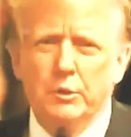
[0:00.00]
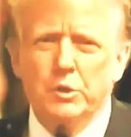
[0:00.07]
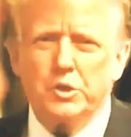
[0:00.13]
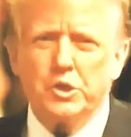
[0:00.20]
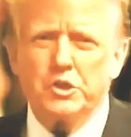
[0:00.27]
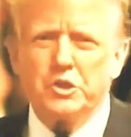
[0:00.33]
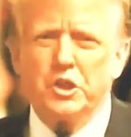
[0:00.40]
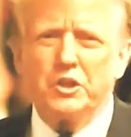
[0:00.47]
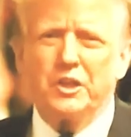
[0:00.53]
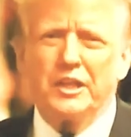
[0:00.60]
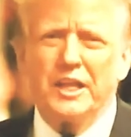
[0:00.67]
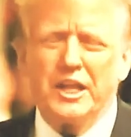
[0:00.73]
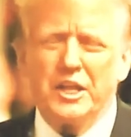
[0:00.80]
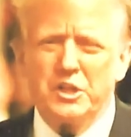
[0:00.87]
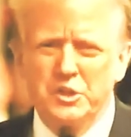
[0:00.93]
It was just at the
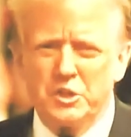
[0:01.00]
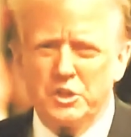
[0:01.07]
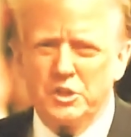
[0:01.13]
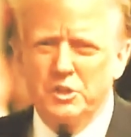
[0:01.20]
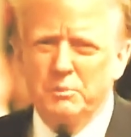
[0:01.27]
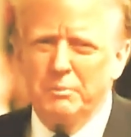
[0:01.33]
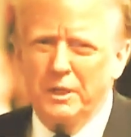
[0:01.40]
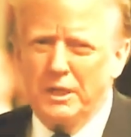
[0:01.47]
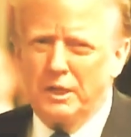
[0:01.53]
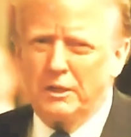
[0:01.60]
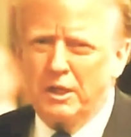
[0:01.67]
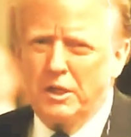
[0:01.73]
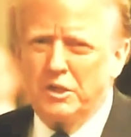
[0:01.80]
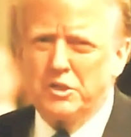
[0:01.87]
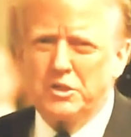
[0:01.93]
last minute
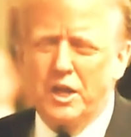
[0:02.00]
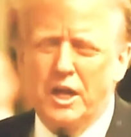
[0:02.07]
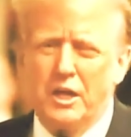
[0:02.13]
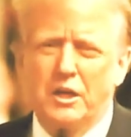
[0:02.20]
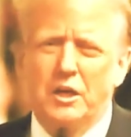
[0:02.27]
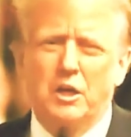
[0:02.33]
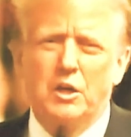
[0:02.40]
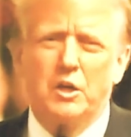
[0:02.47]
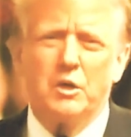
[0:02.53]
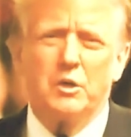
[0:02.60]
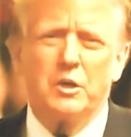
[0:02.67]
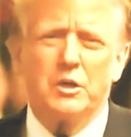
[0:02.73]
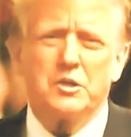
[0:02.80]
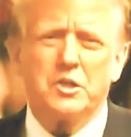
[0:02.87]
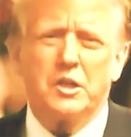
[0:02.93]
they decided to do
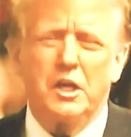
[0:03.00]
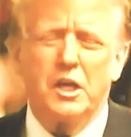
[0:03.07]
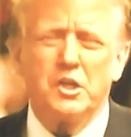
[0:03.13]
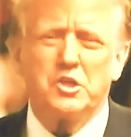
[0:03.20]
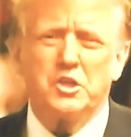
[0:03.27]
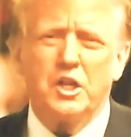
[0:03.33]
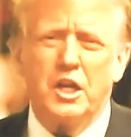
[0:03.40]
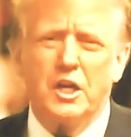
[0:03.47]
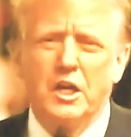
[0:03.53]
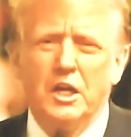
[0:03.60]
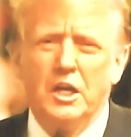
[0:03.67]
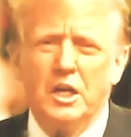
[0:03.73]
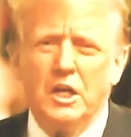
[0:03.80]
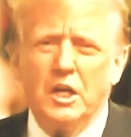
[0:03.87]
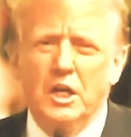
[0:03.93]
it. It's a case
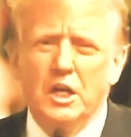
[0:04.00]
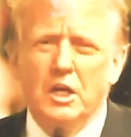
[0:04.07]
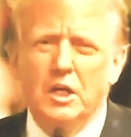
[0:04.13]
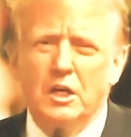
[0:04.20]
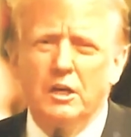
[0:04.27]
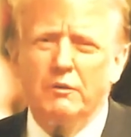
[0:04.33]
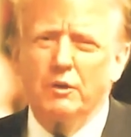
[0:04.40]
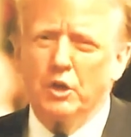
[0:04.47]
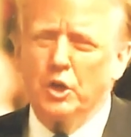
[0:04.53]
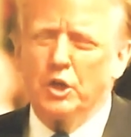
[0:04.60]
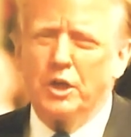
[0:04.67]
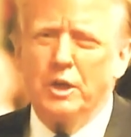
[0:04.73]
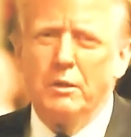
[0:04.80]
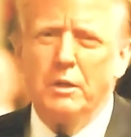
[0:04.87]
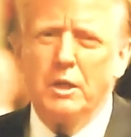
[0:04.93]
that, if you're
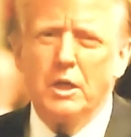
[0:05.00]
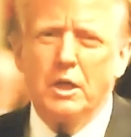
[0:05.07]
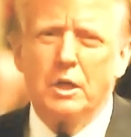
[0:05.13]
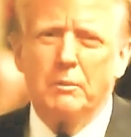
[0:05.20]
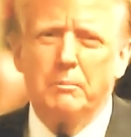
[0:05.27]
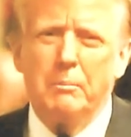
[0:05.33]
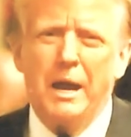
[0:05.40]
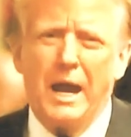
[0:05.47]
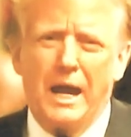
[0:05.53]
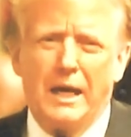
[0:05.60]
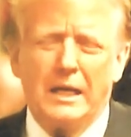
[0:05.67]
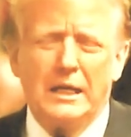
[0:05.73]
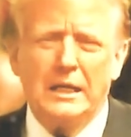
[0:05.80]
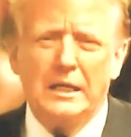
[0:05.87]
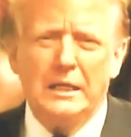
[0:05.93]
looking
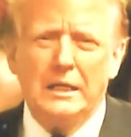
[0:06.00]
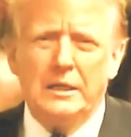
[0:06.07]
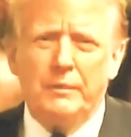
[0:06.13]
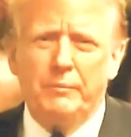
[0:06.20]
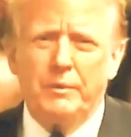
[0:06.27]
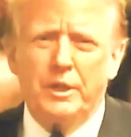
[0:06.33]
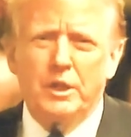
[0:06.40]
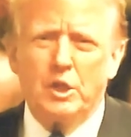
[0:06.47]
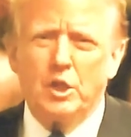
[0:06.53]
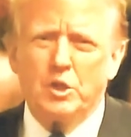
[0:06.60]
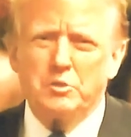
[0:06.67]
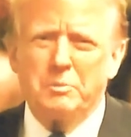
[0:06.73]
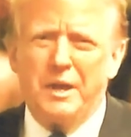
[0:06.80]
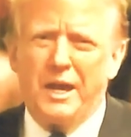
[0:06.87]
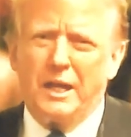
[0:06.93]
back, it
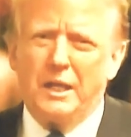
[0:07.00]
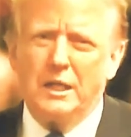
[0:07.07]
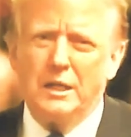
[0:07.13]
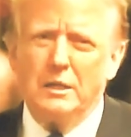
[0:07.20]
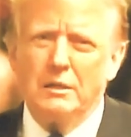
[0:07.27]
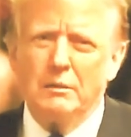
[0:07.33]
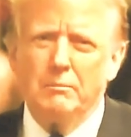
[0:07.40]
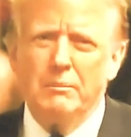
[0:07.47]
goes back